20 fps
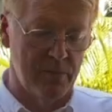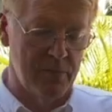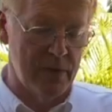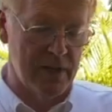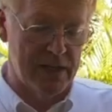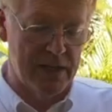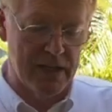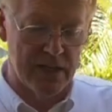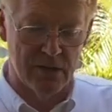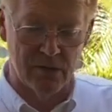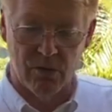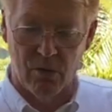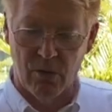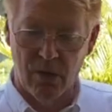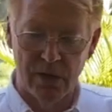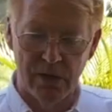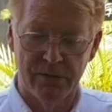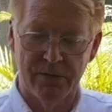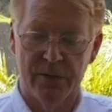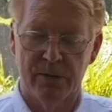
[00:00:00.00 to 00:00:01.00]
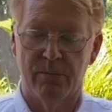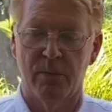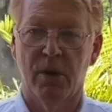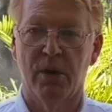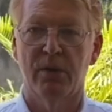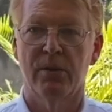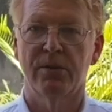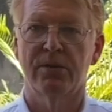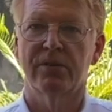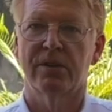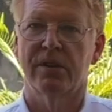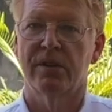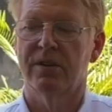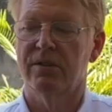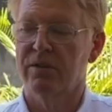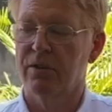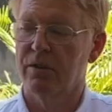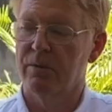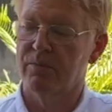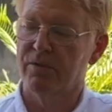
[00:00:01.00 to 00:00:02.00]
Again, all of the modes in
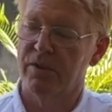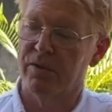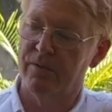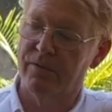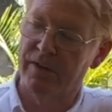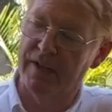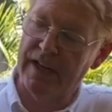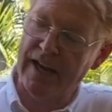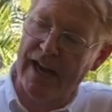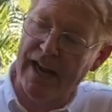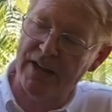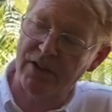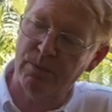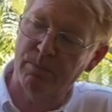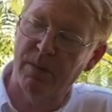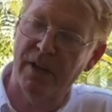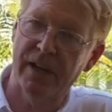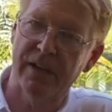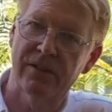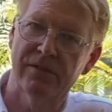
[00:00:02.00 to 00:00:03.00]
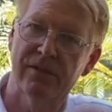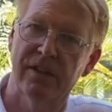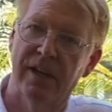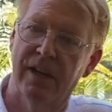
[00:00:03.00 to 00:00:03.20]
terms of the aspects,